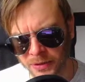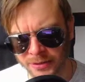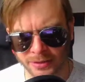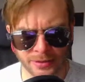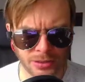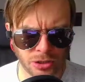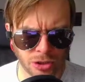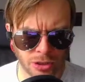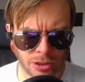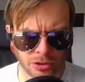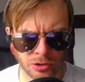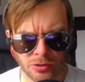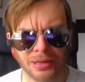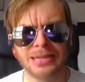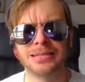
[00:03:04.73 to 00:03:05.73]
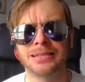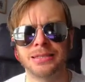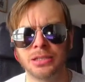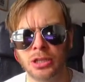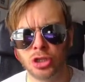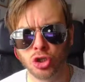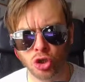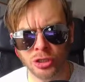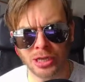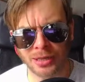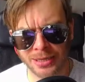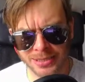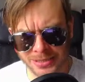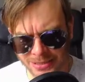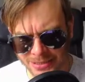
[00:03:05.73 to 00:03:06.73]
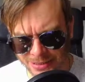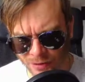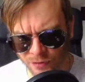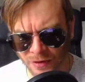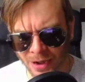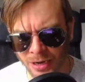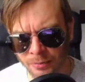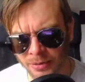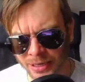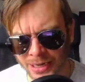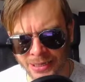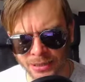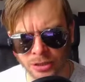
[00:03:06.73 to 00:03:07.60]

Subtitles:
They shouldn't have listened to the fire brigade.